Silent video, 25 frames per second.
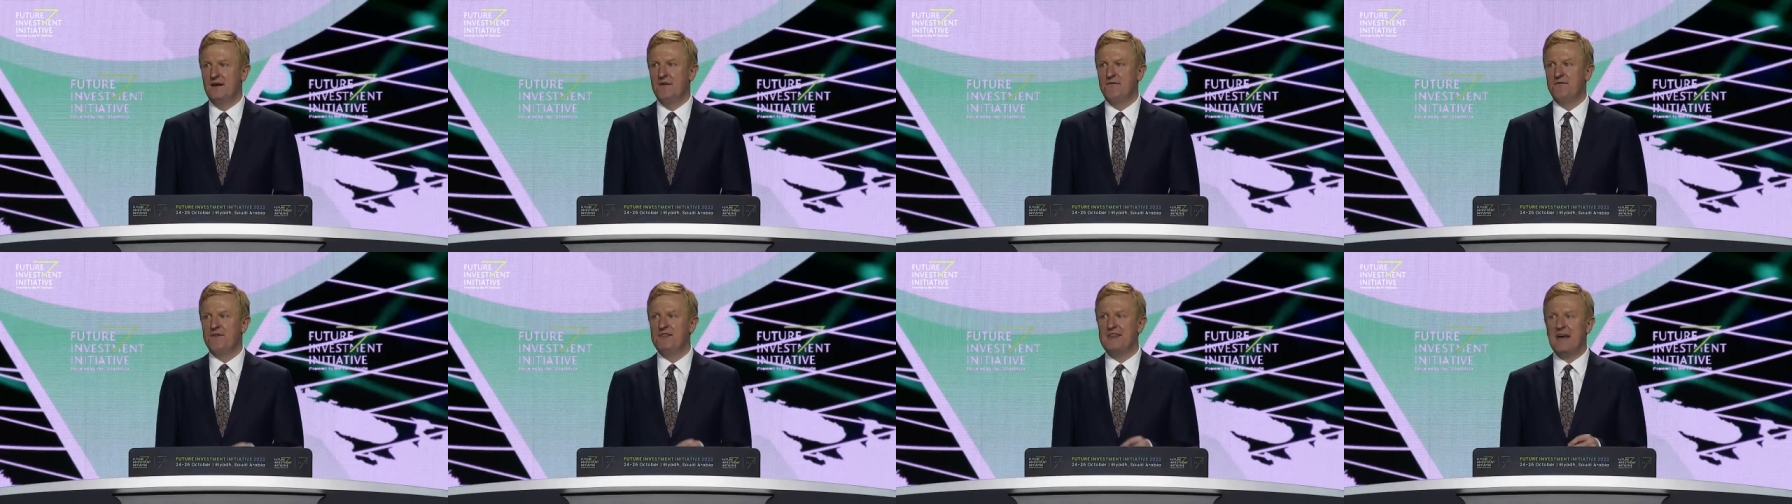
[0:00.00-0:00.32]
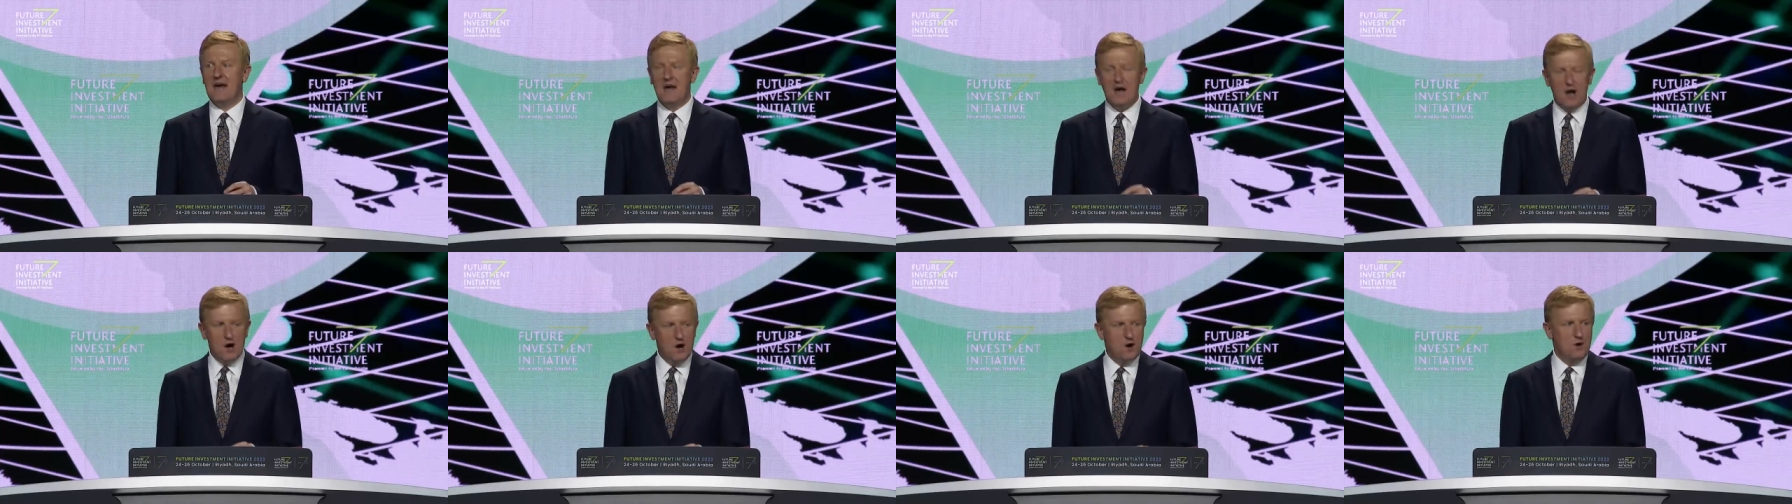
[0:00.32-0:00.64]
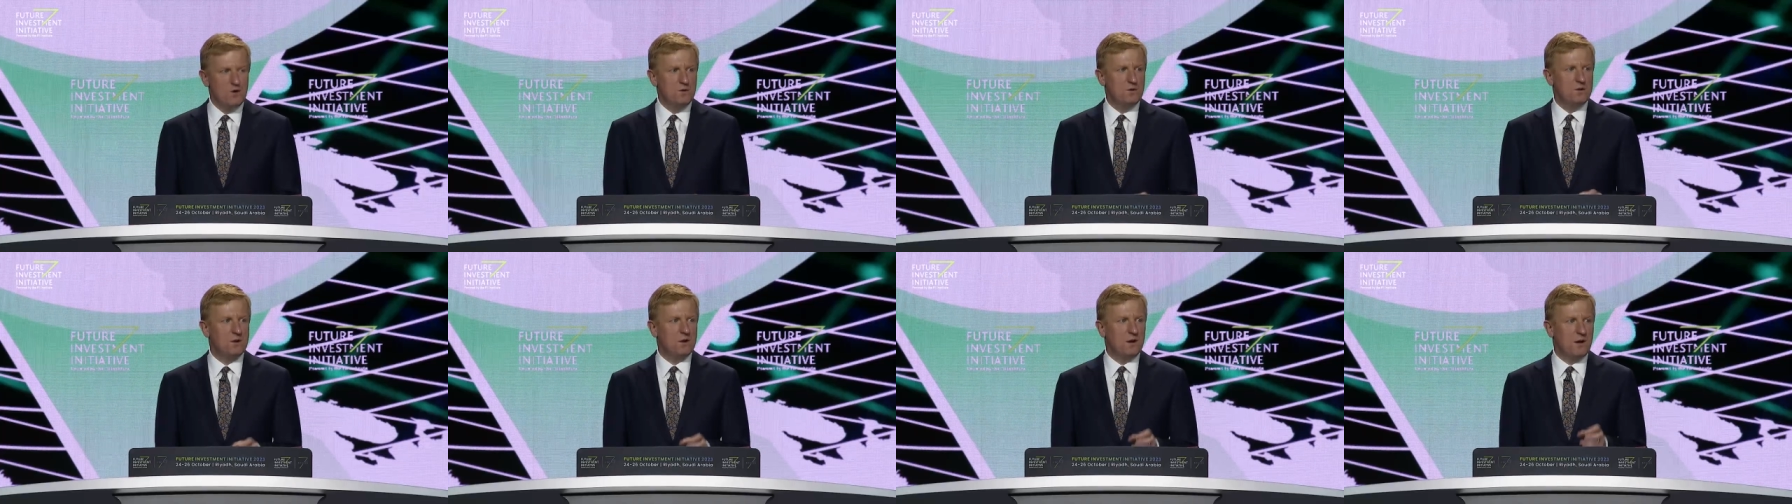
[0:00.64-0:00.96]
for their
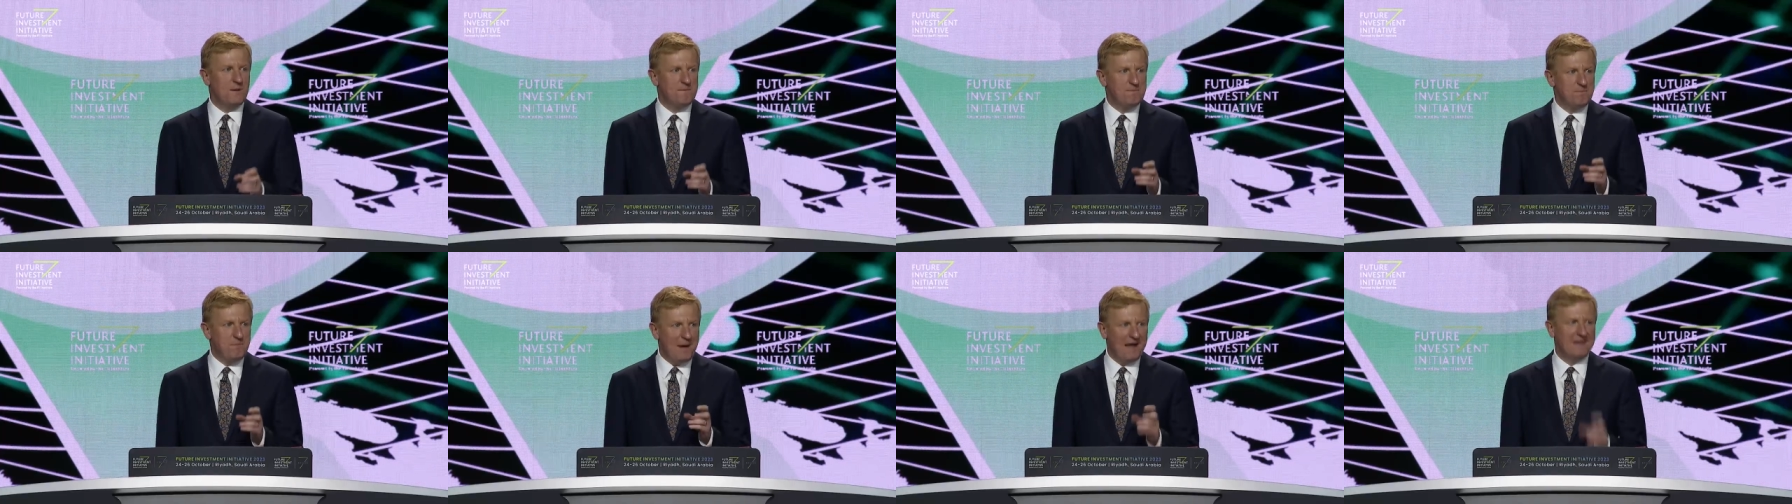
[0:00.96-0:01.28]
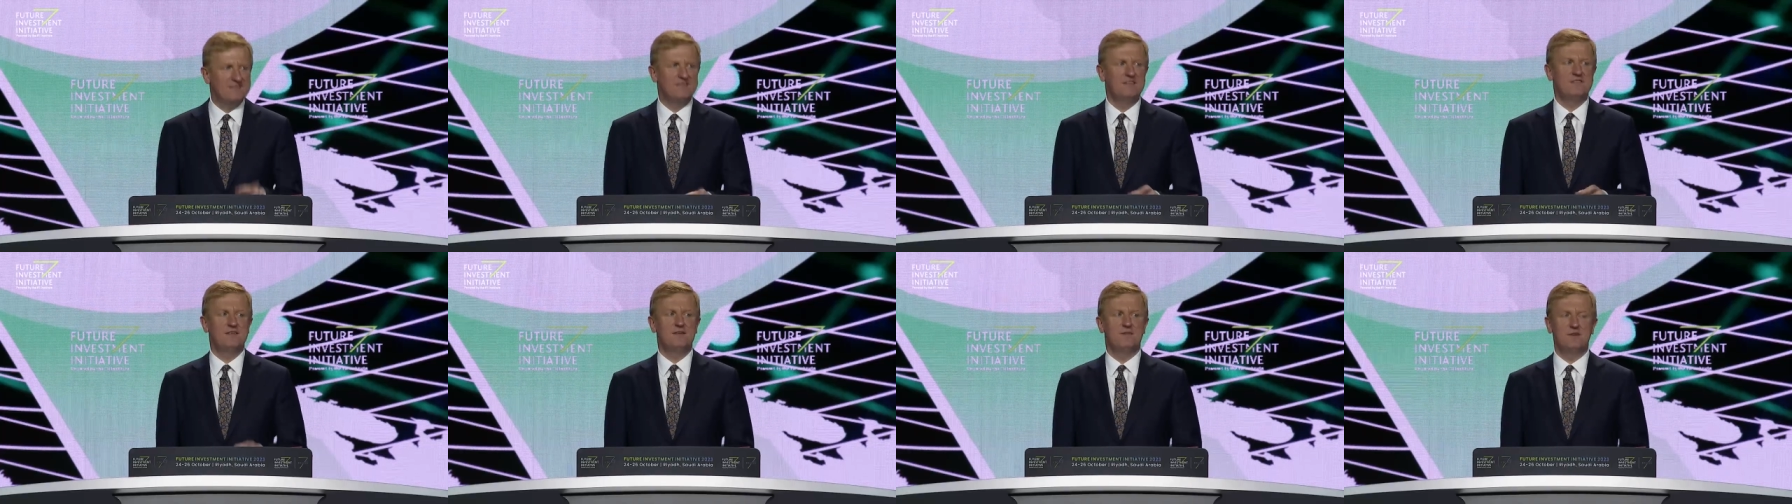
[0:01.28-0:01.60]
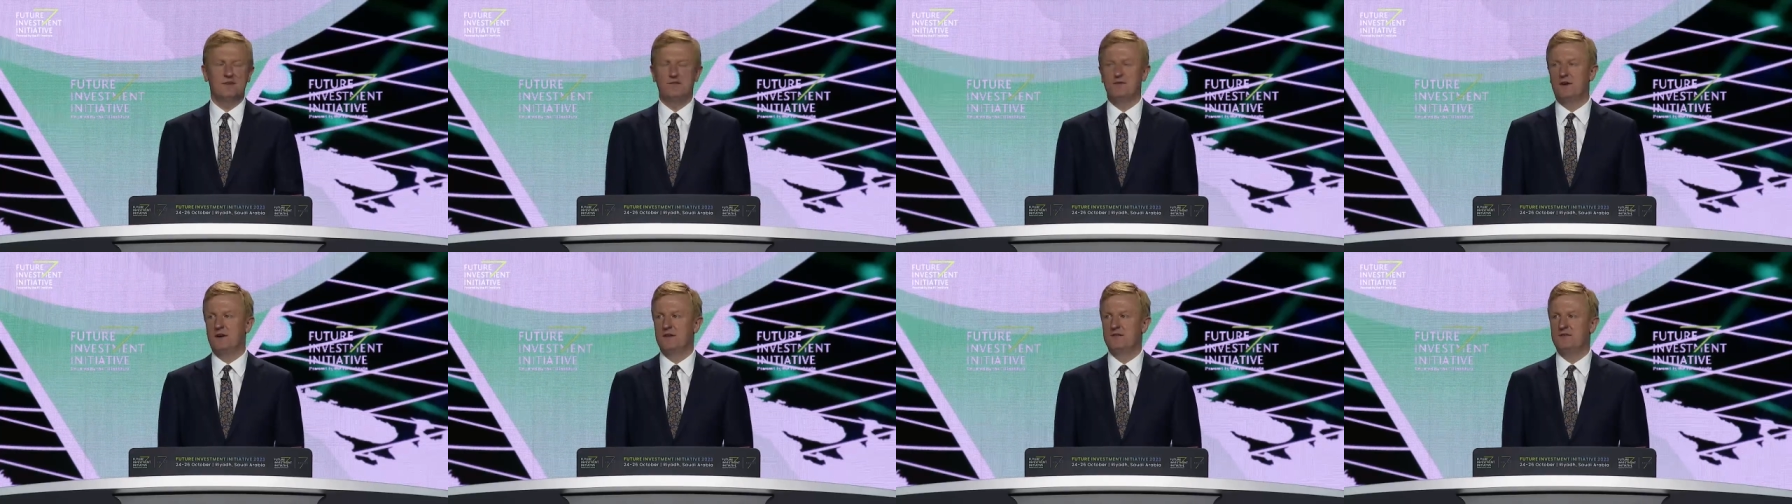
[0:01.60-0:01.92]
own competitive
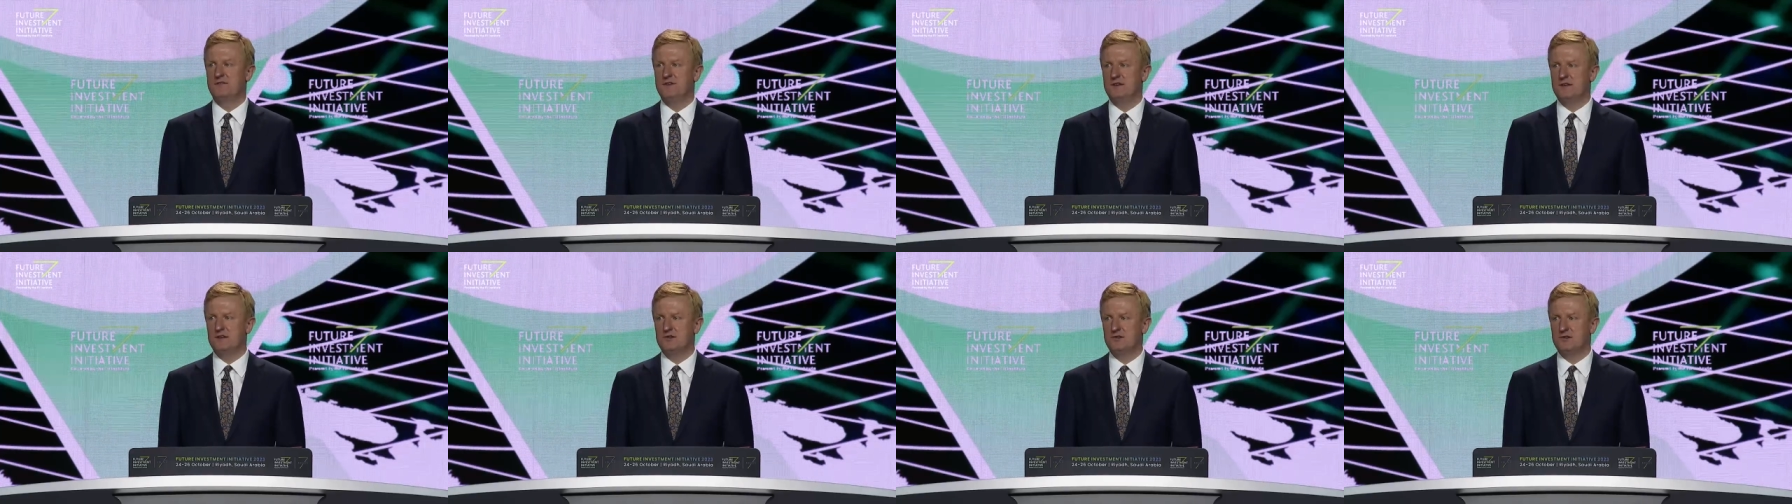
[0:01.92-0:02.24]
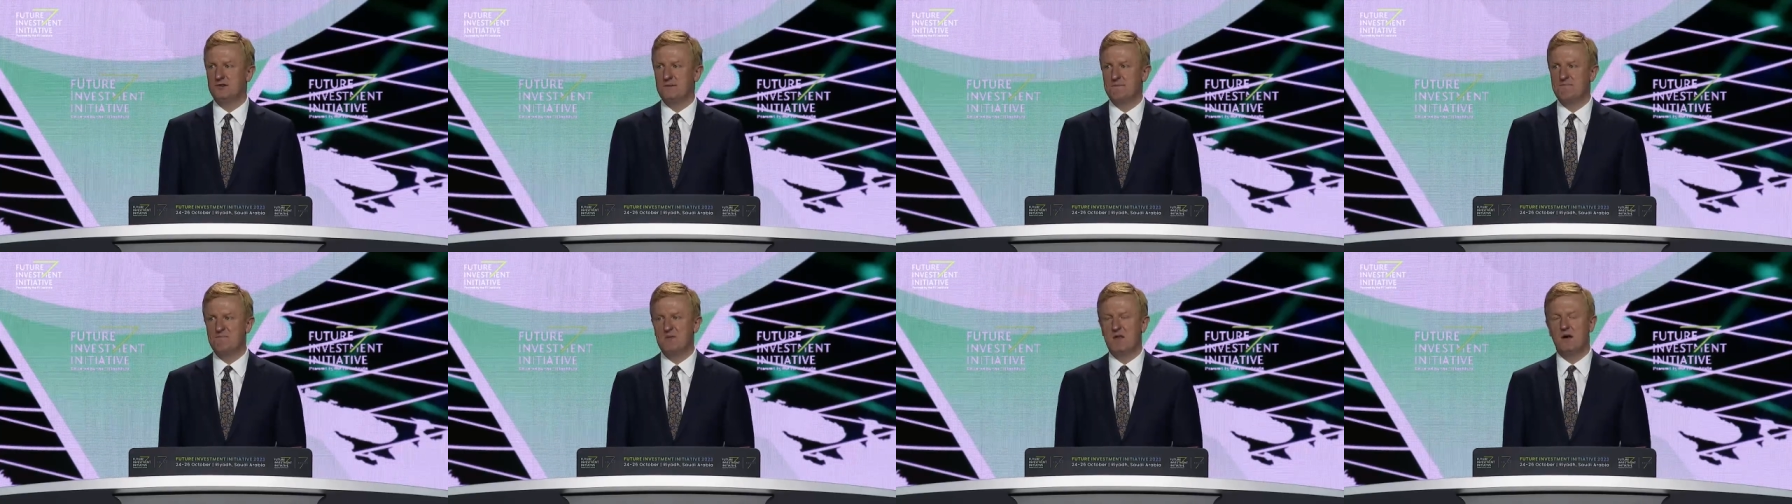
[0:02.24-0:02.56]
advantage